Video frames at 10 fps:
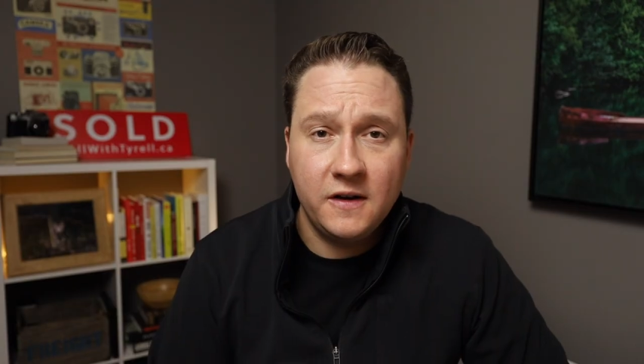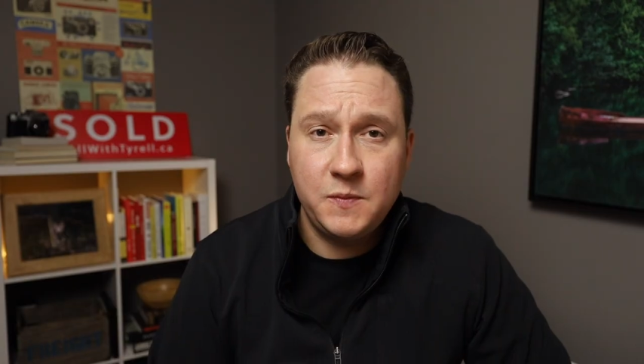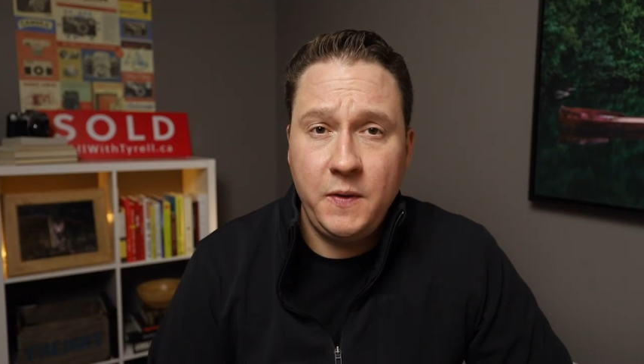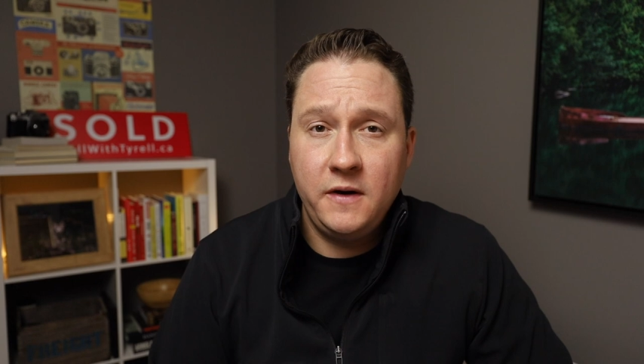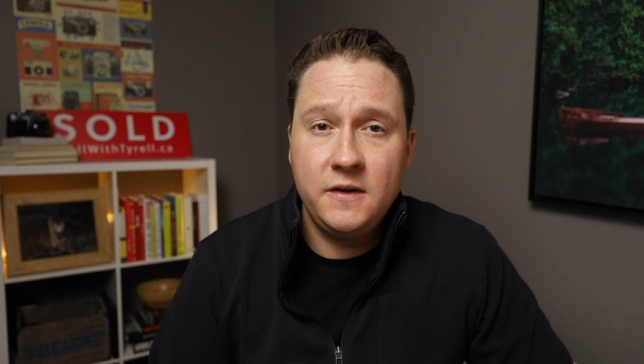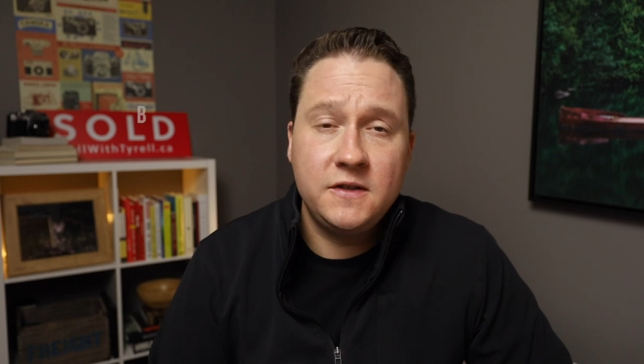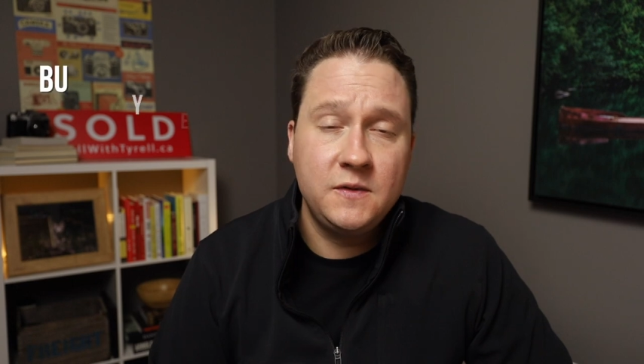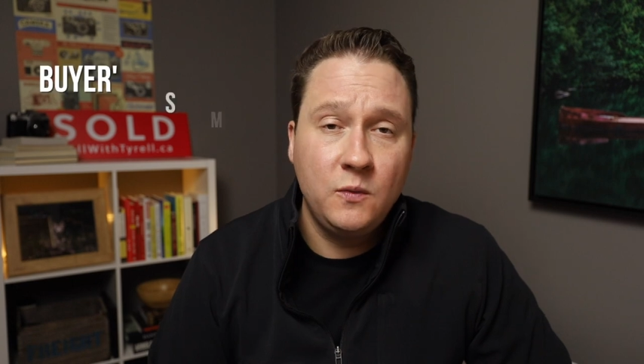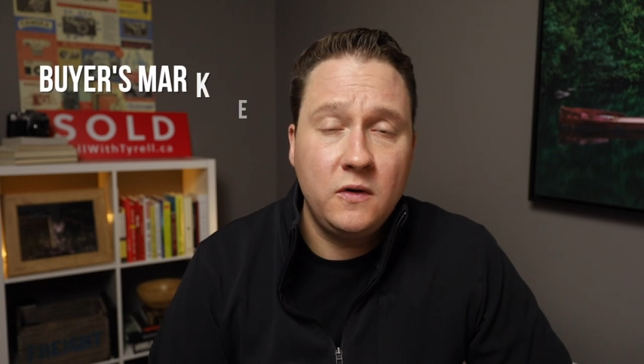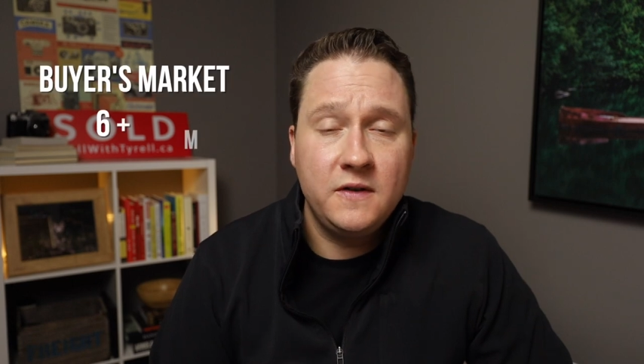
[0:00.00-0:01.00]
experiences
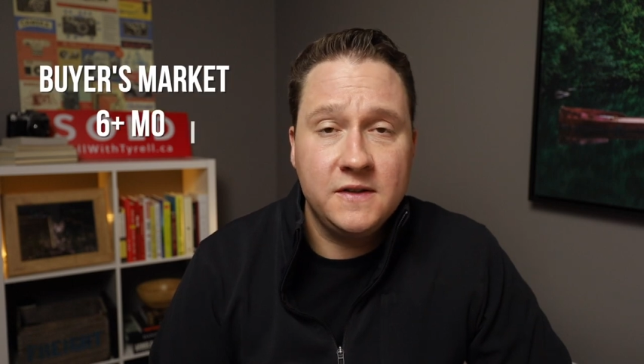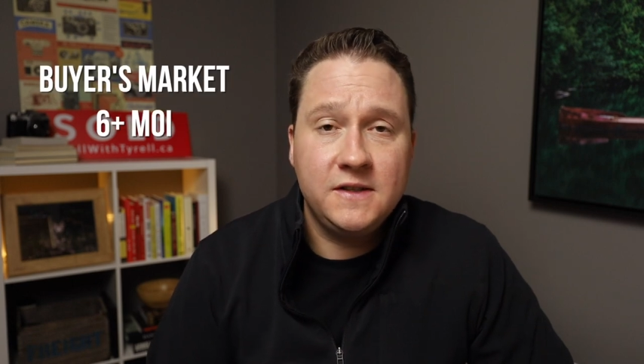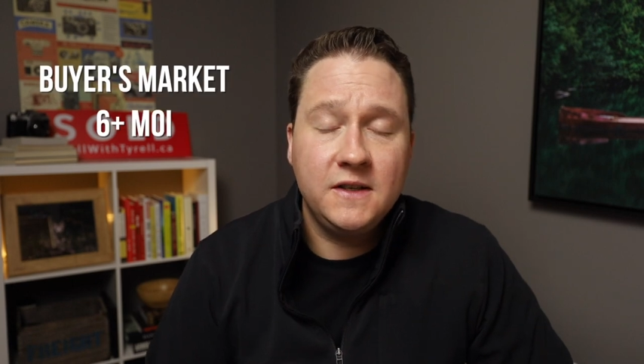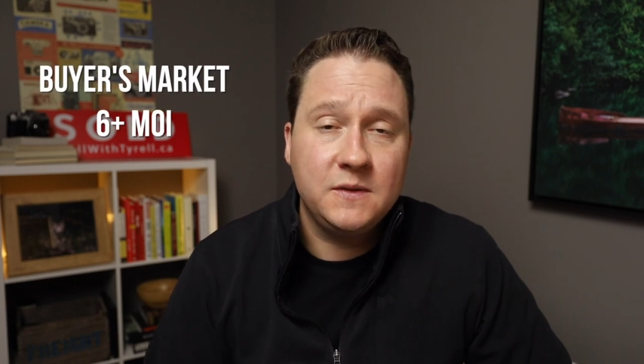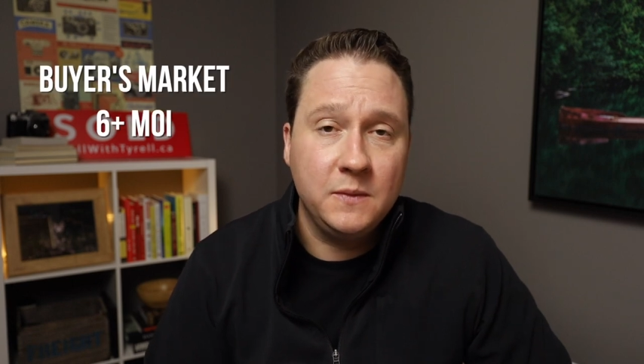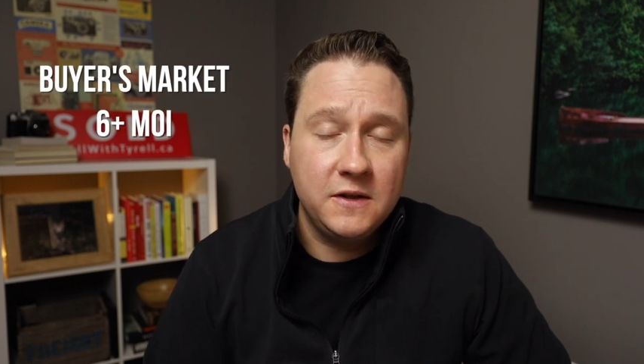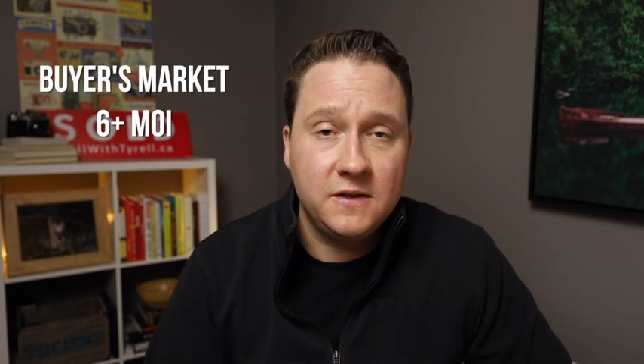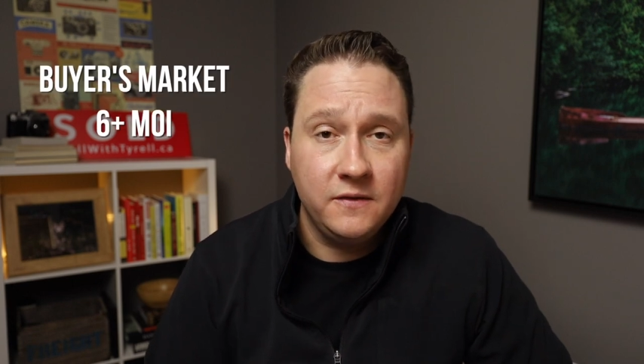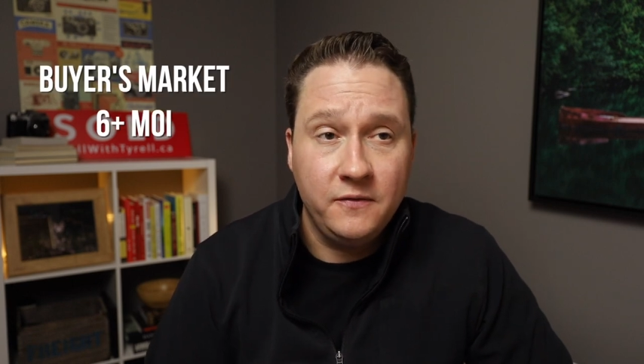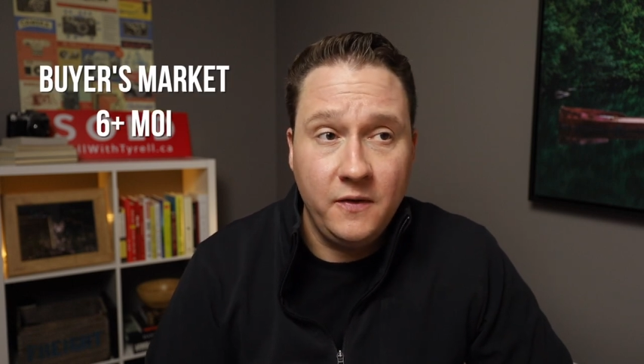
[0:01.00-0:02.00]
more than six months
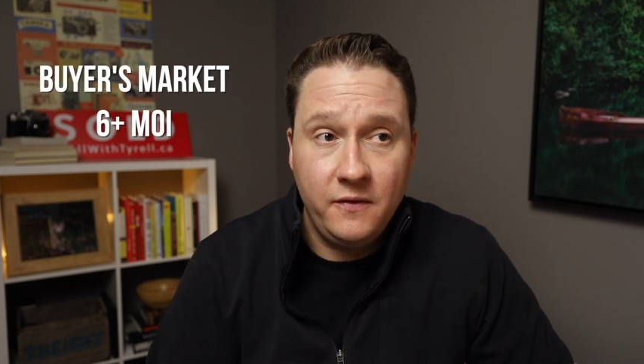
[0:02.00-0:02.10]
of